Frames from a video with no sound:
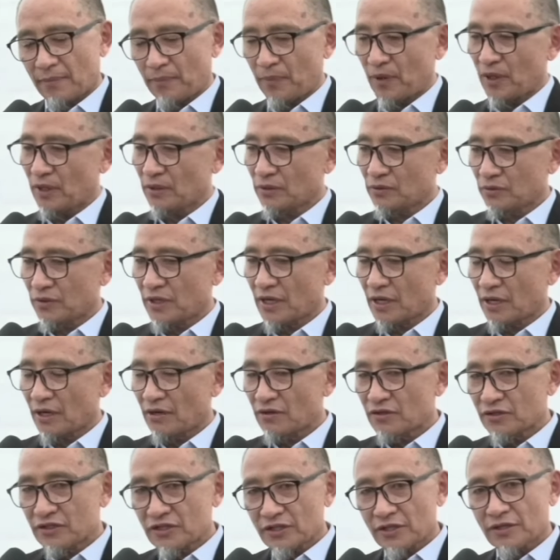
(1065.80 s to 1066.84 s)
appeal to the
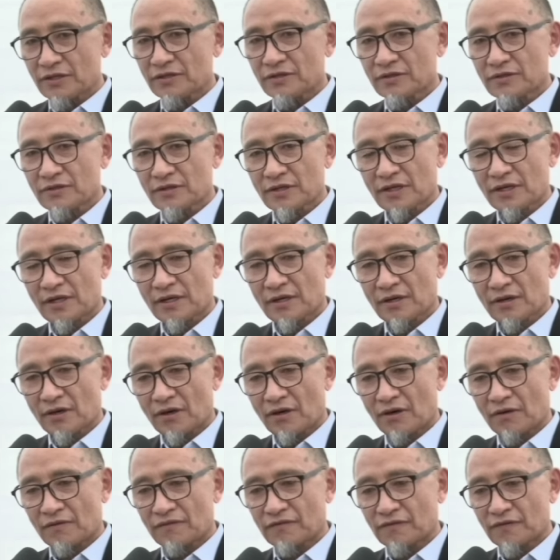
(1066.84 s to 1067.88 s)
conscience
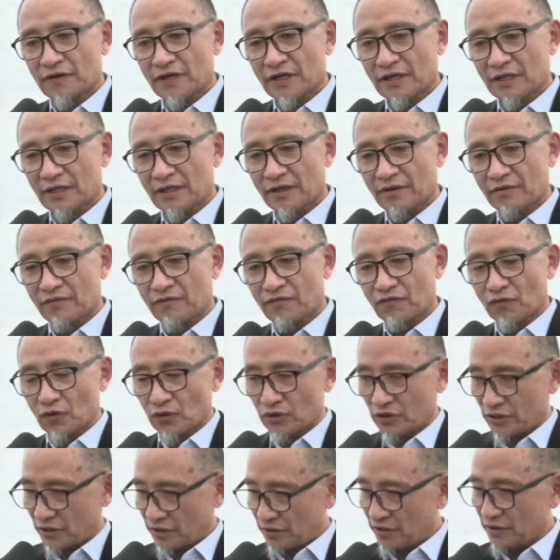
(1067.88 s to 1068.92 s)
of the
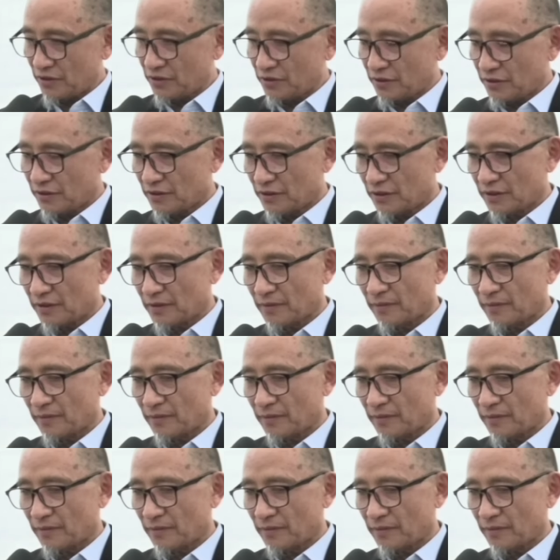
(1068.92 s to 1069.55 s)
voters